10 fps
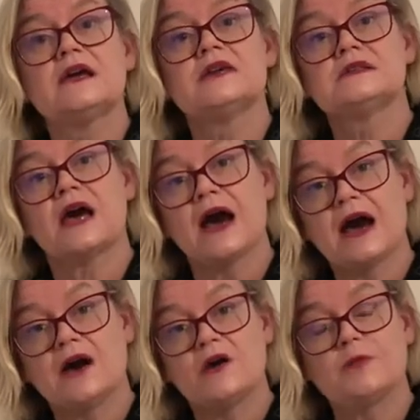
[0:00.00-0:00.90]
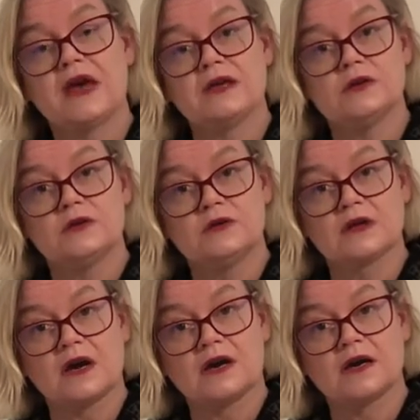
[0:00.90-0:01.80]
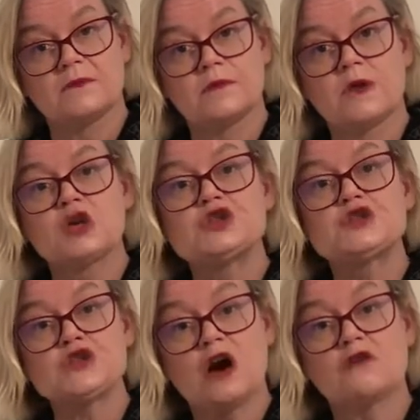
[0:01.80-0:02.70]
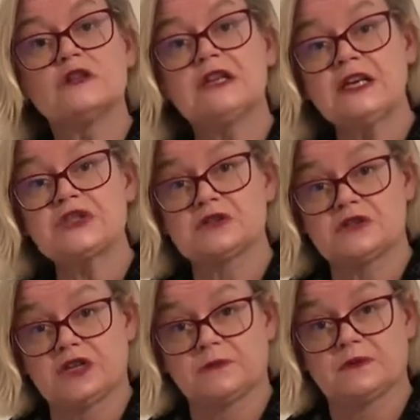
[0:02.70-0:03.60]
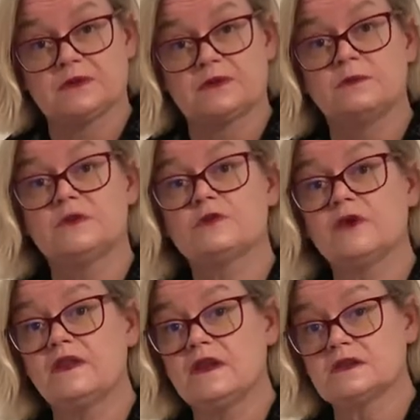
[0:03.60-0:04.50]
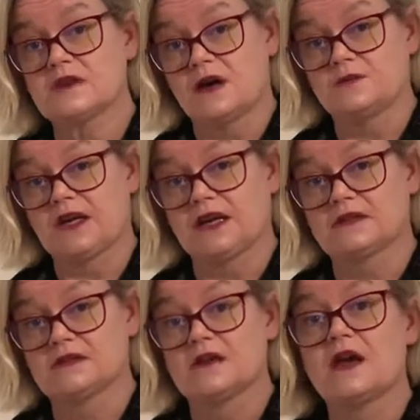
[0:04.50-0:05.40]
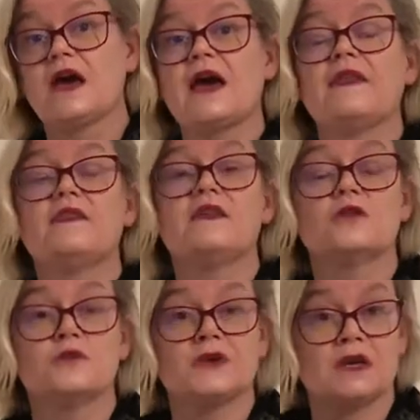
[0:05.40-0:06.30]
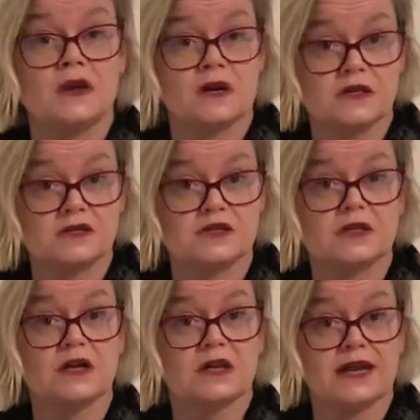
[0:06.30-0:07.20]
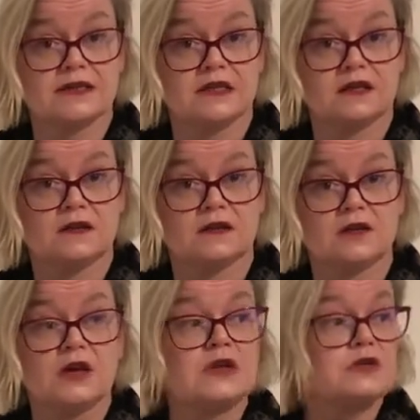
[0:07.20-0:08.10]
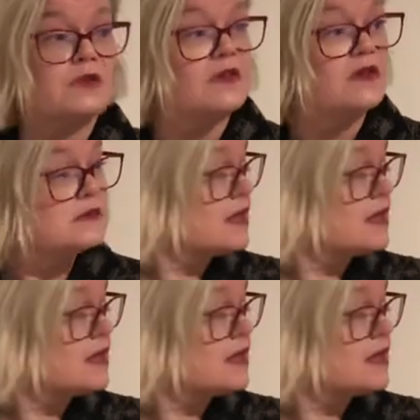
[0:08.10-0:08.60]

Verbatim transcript: is how Peggy Guggenheim saw relationships between these objects and the European artists she collected. So this